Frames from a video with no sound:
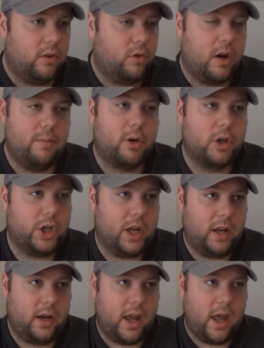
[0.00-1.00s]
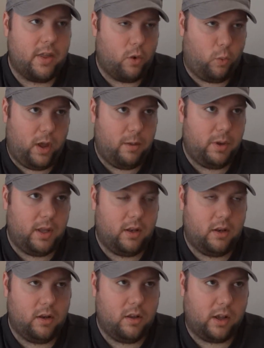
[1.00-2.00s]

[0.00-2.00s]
Grey Merchant and the Whip and